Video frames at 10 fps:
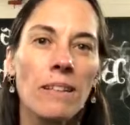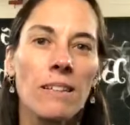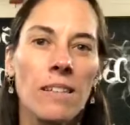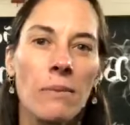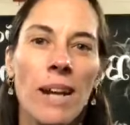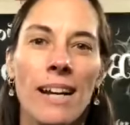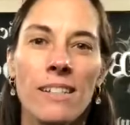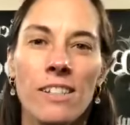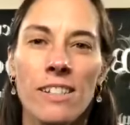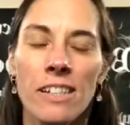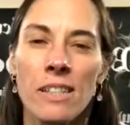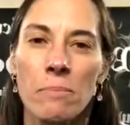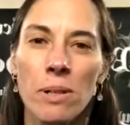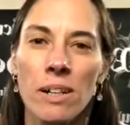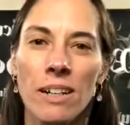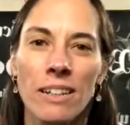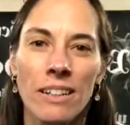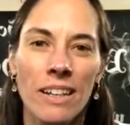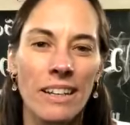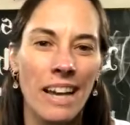Someone asked to see the book.
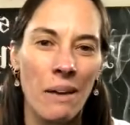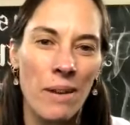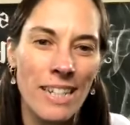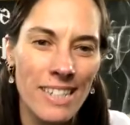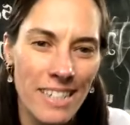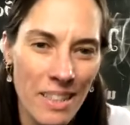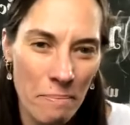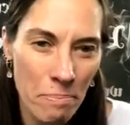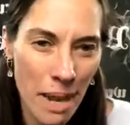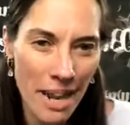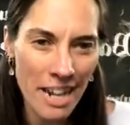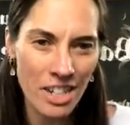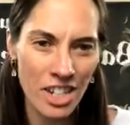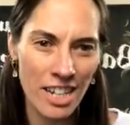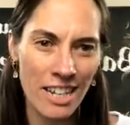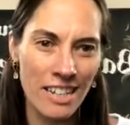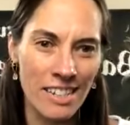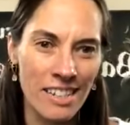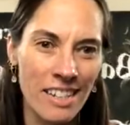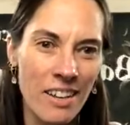Yeah, we just see the
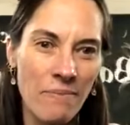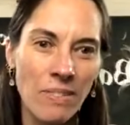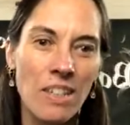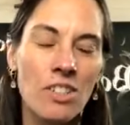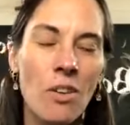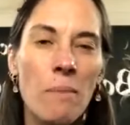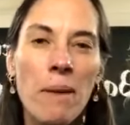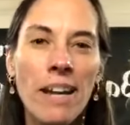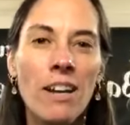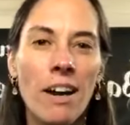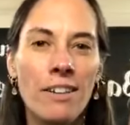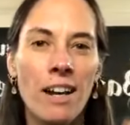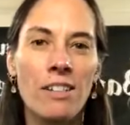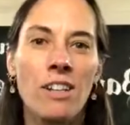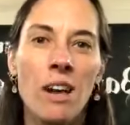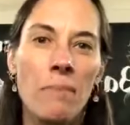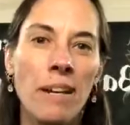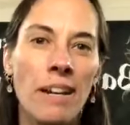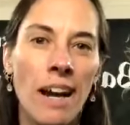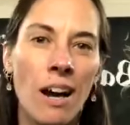pages. So the MIG gun does come in
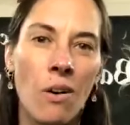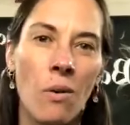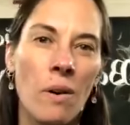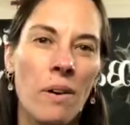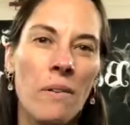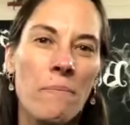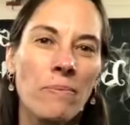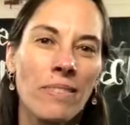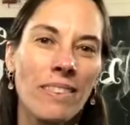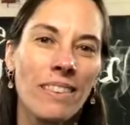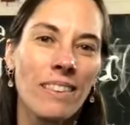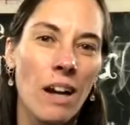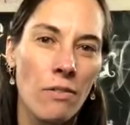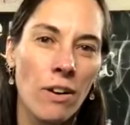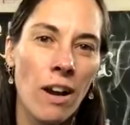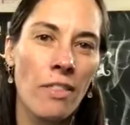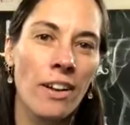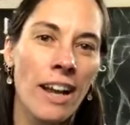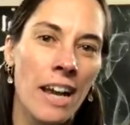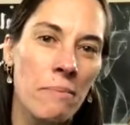and out of her other
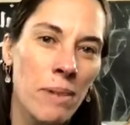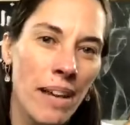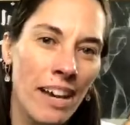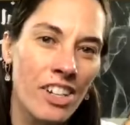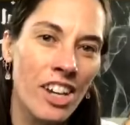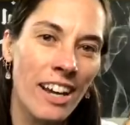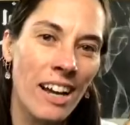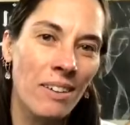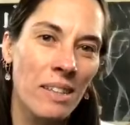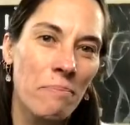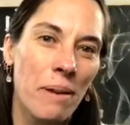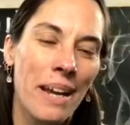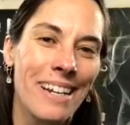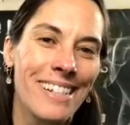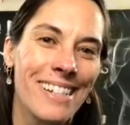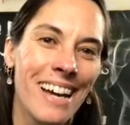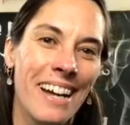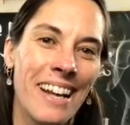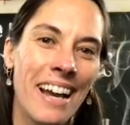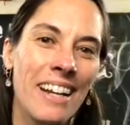hand. But yeah, check out the pages on
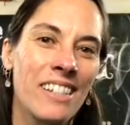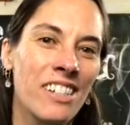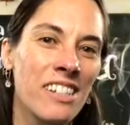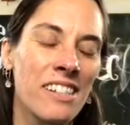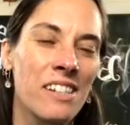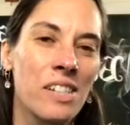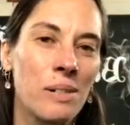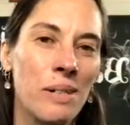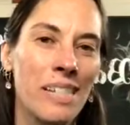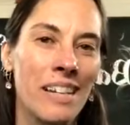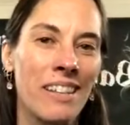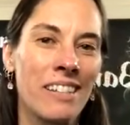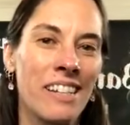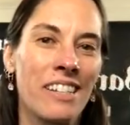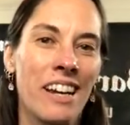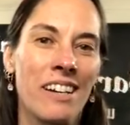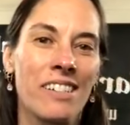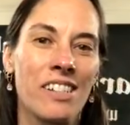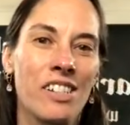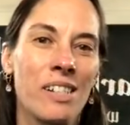that. It's just exquisite, the details
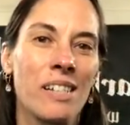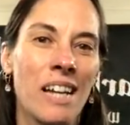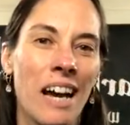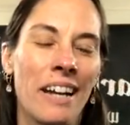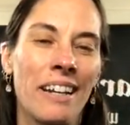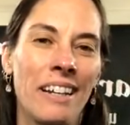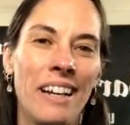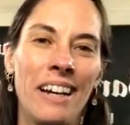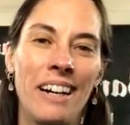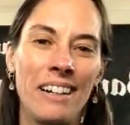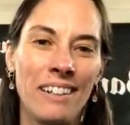that she's gotten on that.